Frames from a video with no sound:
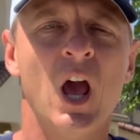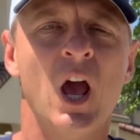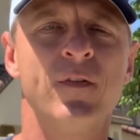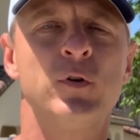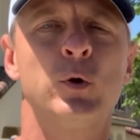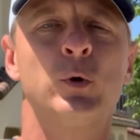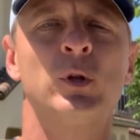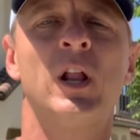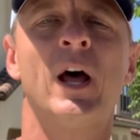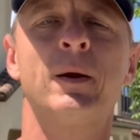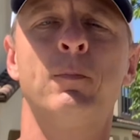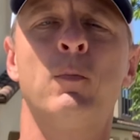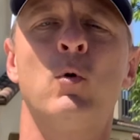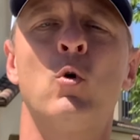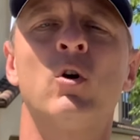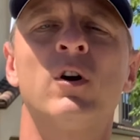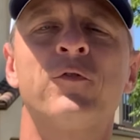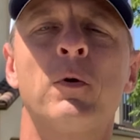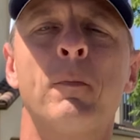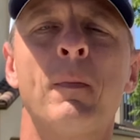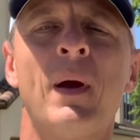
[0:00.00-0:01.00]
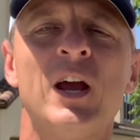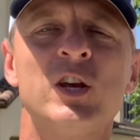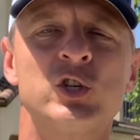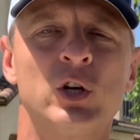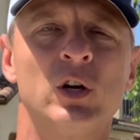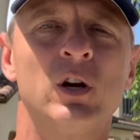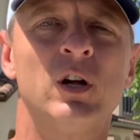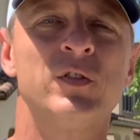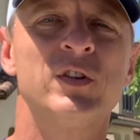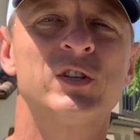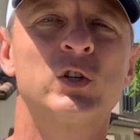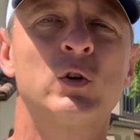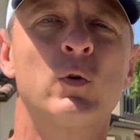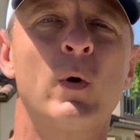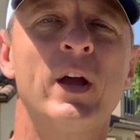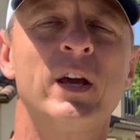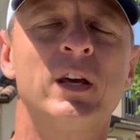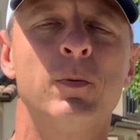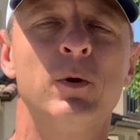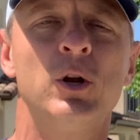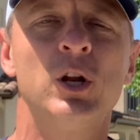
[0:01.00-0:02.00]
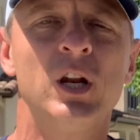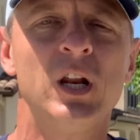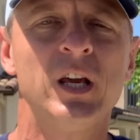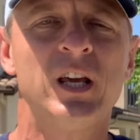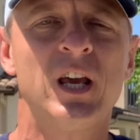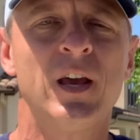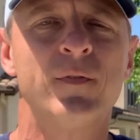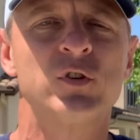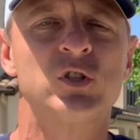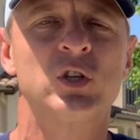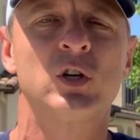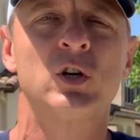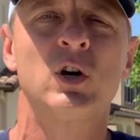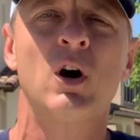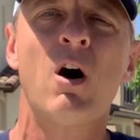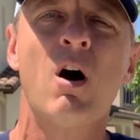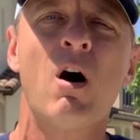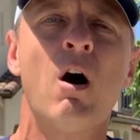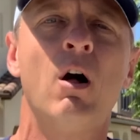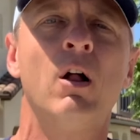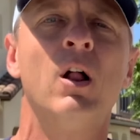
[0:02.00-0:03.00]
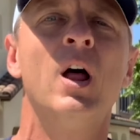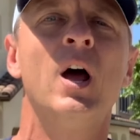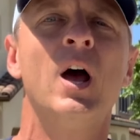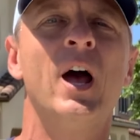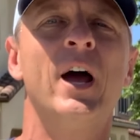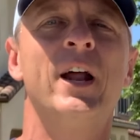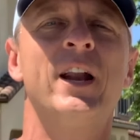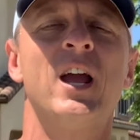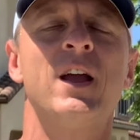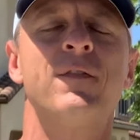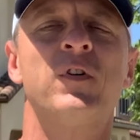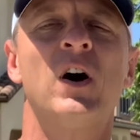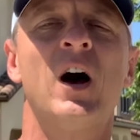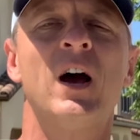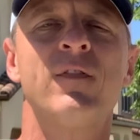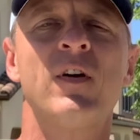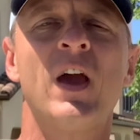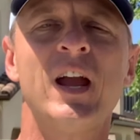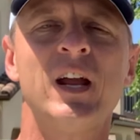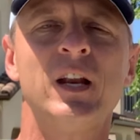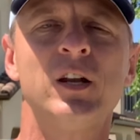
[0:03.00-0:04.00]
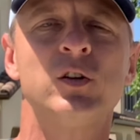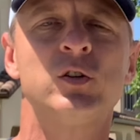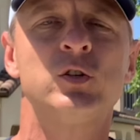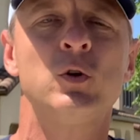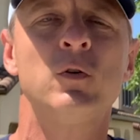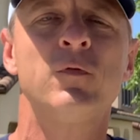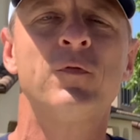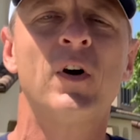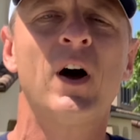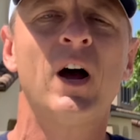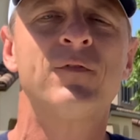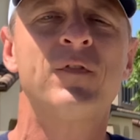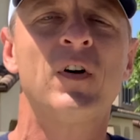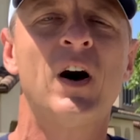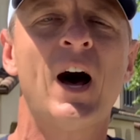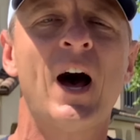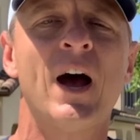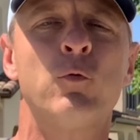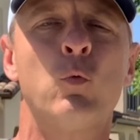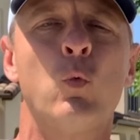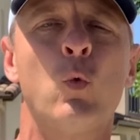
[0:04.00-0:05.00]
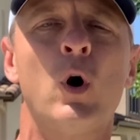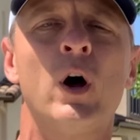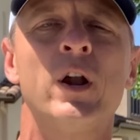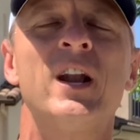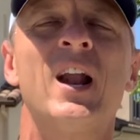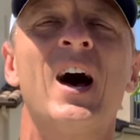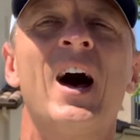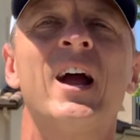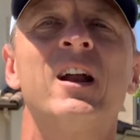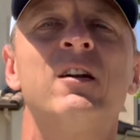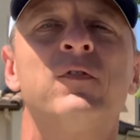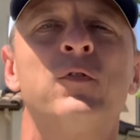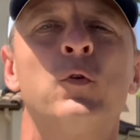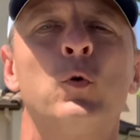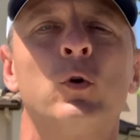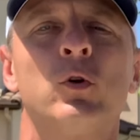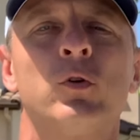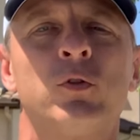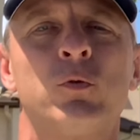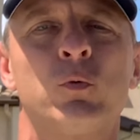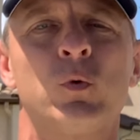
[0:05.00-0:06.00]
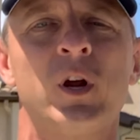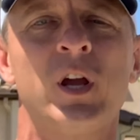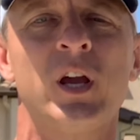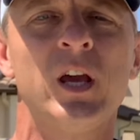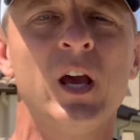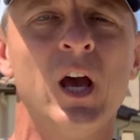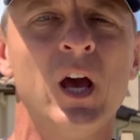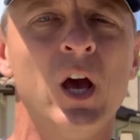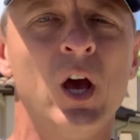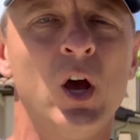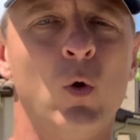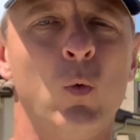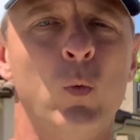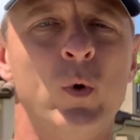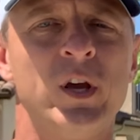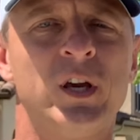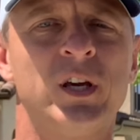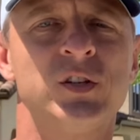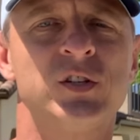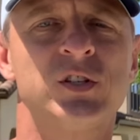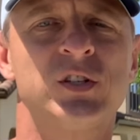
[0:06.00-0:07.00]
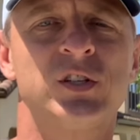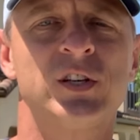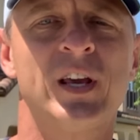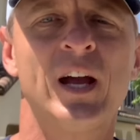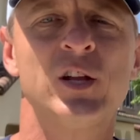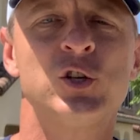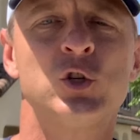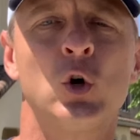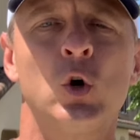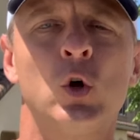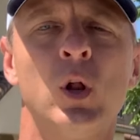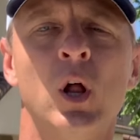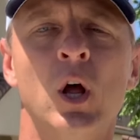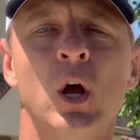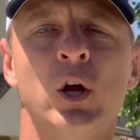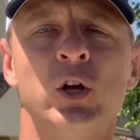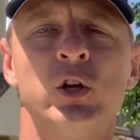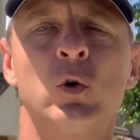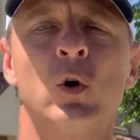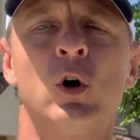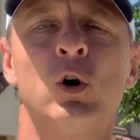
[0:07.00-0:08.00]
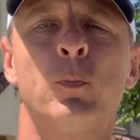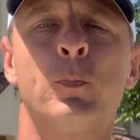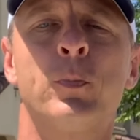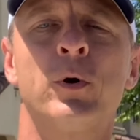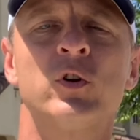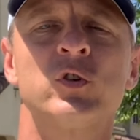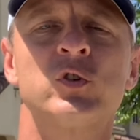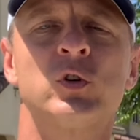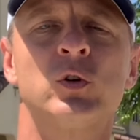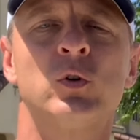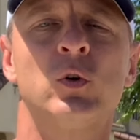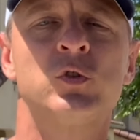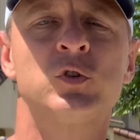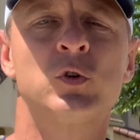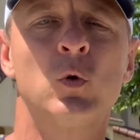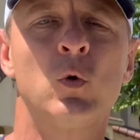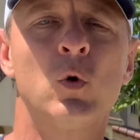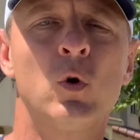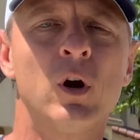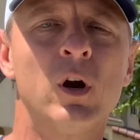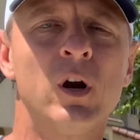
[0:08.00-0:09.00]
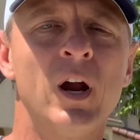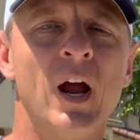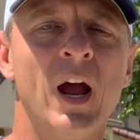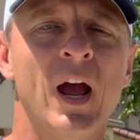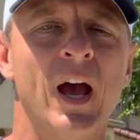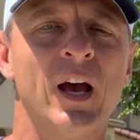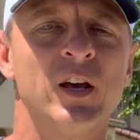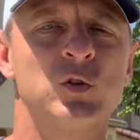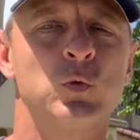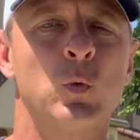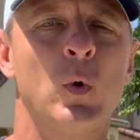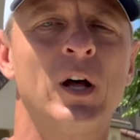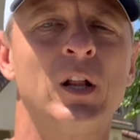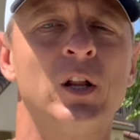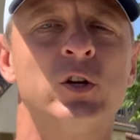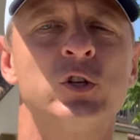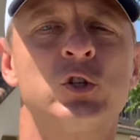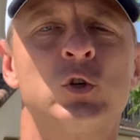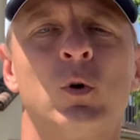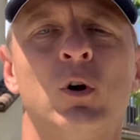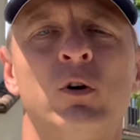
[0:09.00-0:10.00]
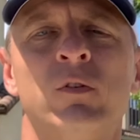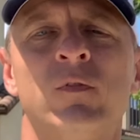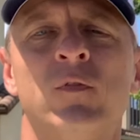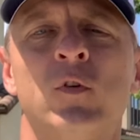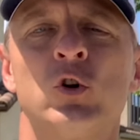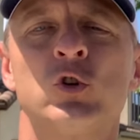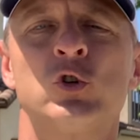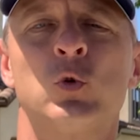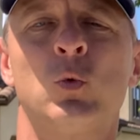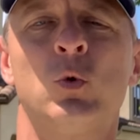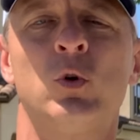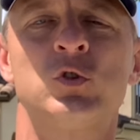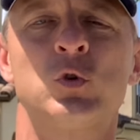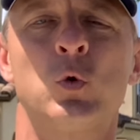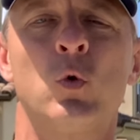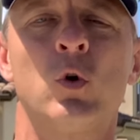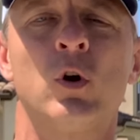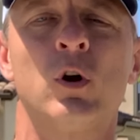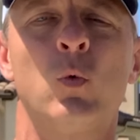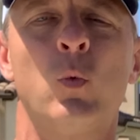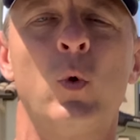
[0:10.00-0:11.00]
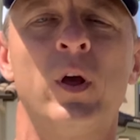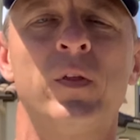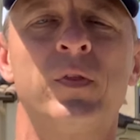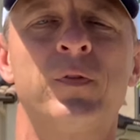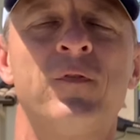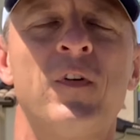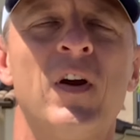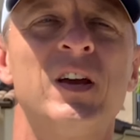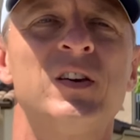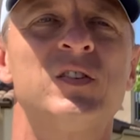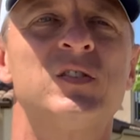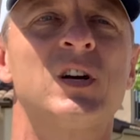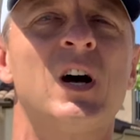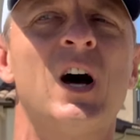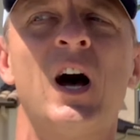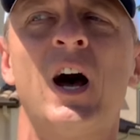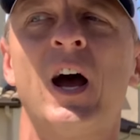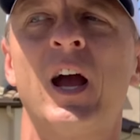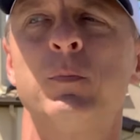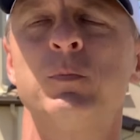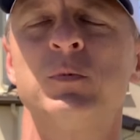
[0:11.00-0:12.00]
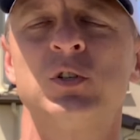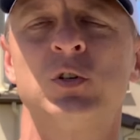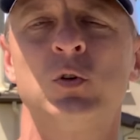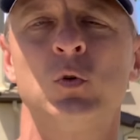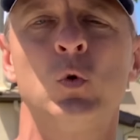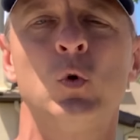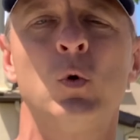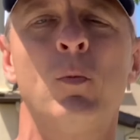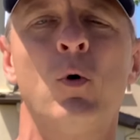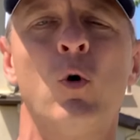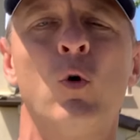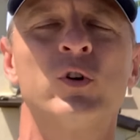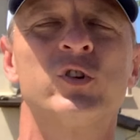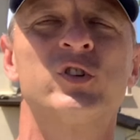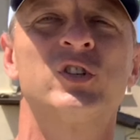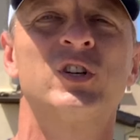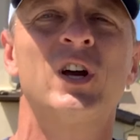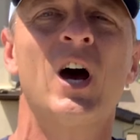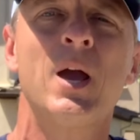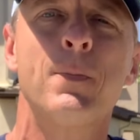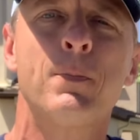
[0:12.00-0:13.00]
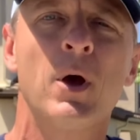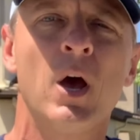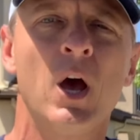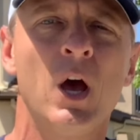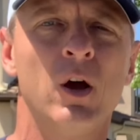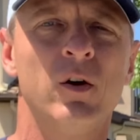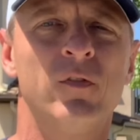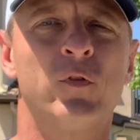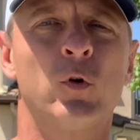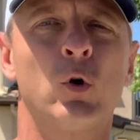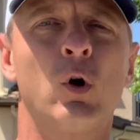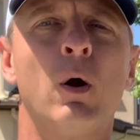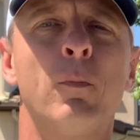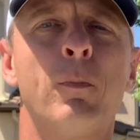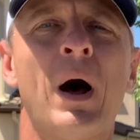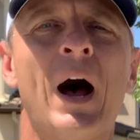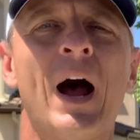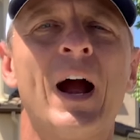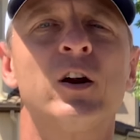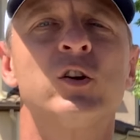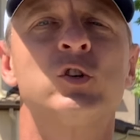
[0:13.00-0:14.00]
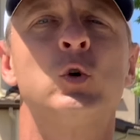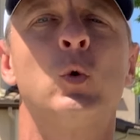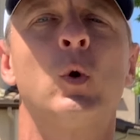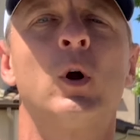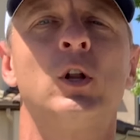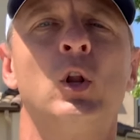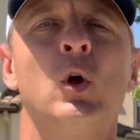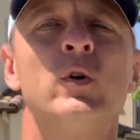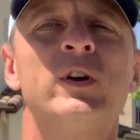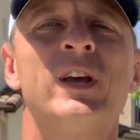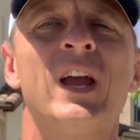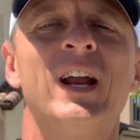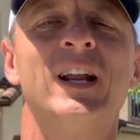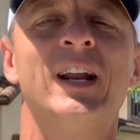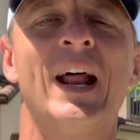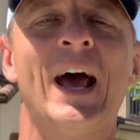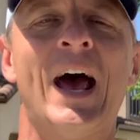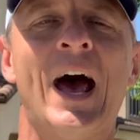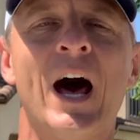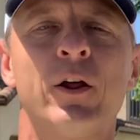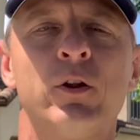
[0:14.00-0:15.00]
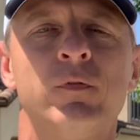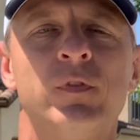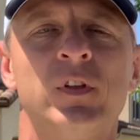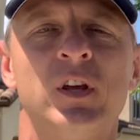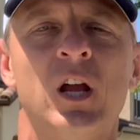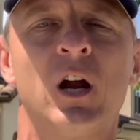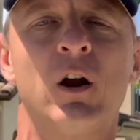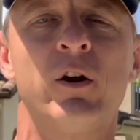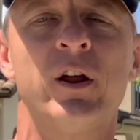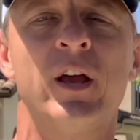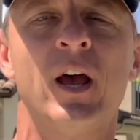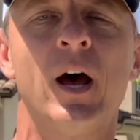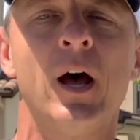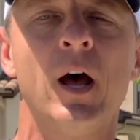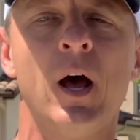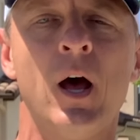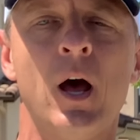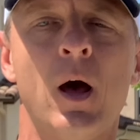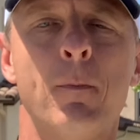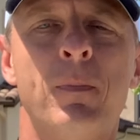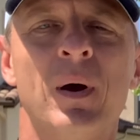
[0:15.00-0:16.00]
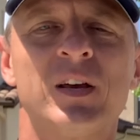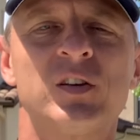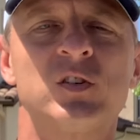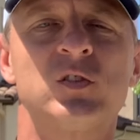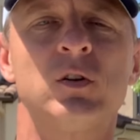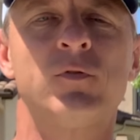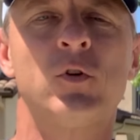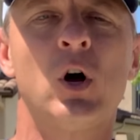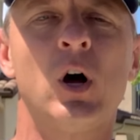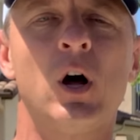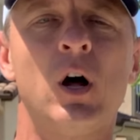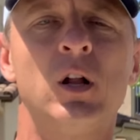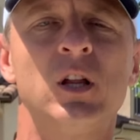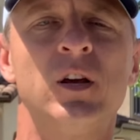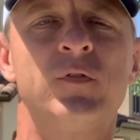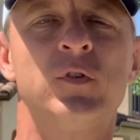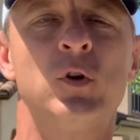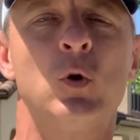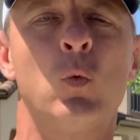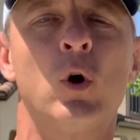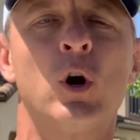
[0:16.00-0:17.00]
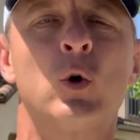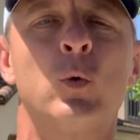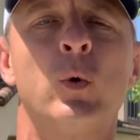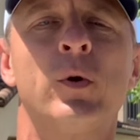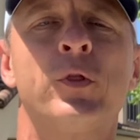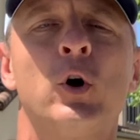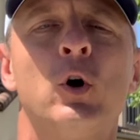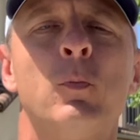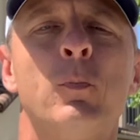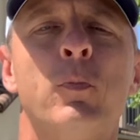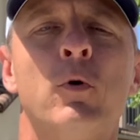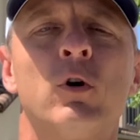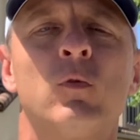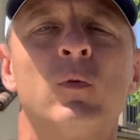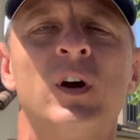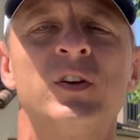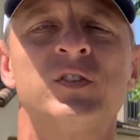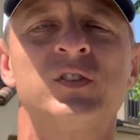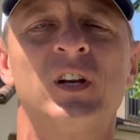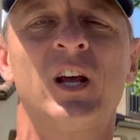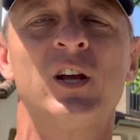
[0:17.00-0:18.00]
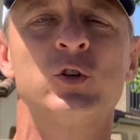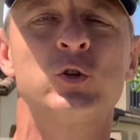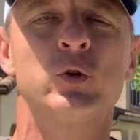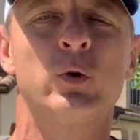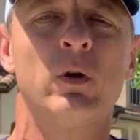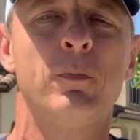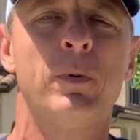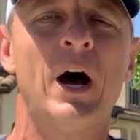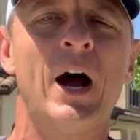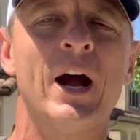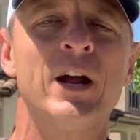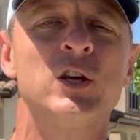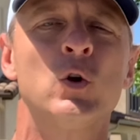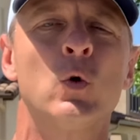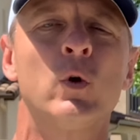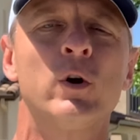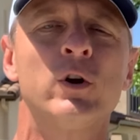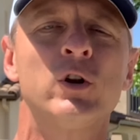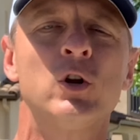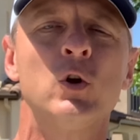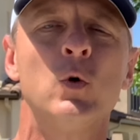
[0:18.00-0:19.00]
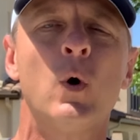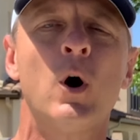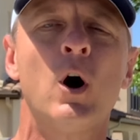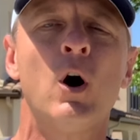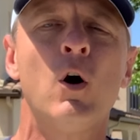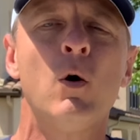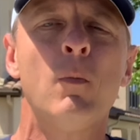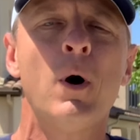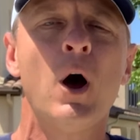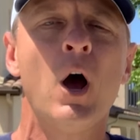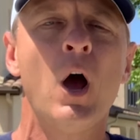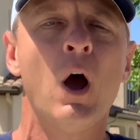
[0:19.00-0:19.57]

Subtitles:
If you would like more information on this great community, give us a call at 858-255-1943. We can schedule your own personal tour as well as your own virtual tour with FaceTime, Zoom, or Skype for our buyers who are located out of the area. Best of all, if you work with Homeport Residential to buy your new home,